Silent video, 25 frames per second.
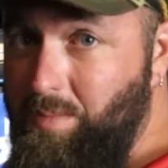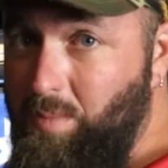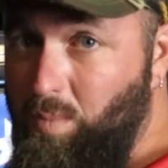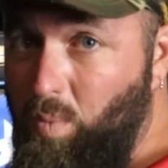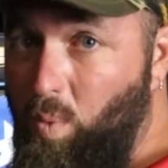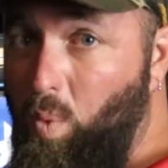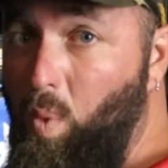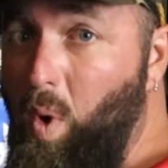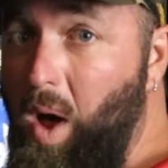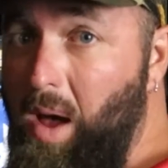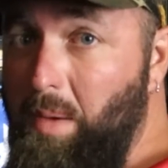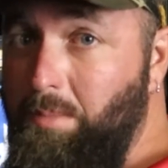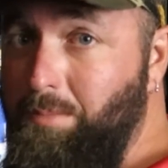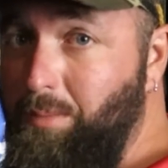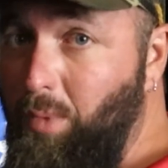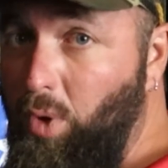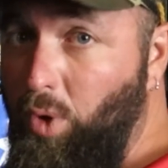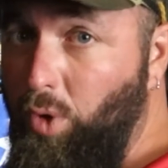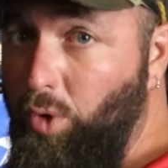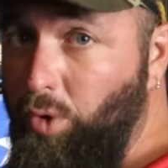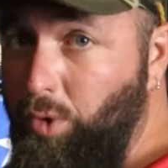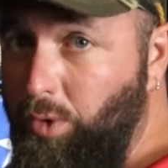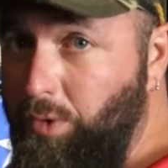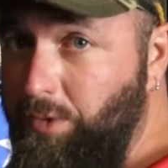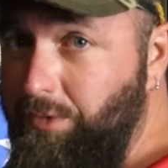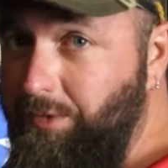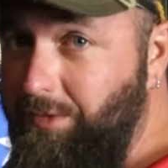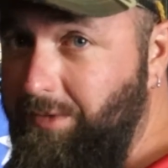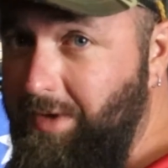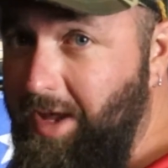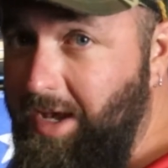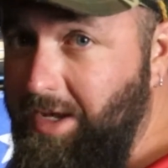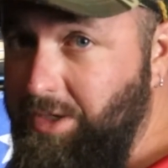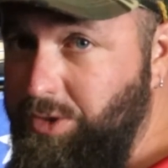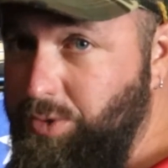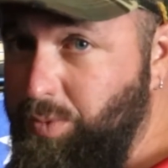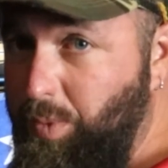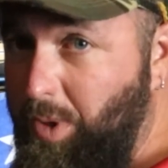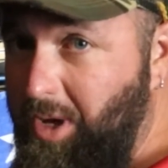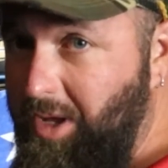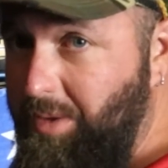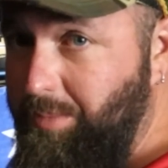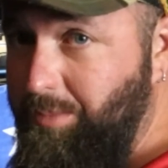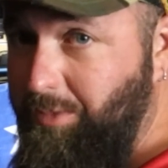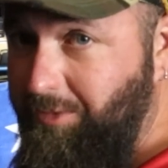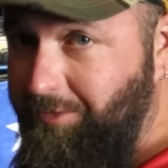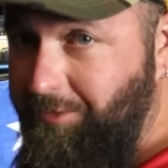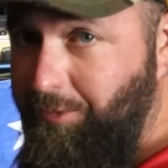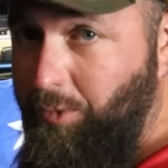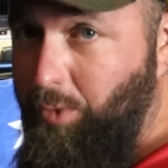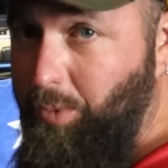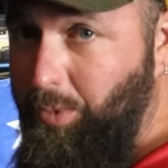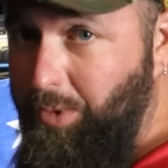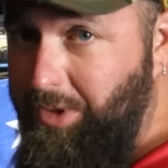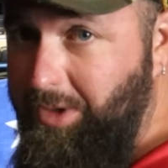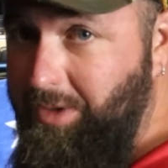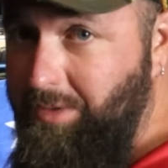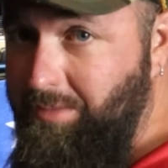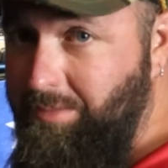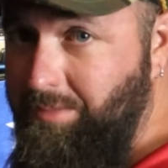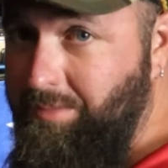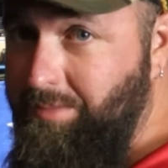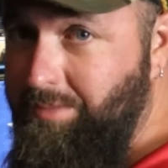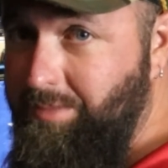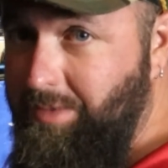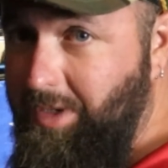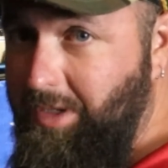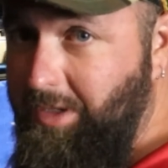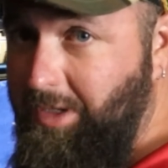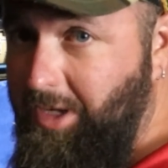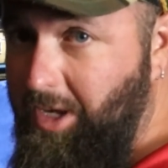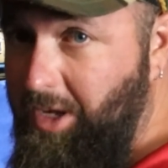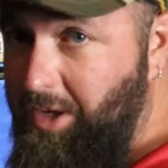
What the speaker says: One more stage 1 before we get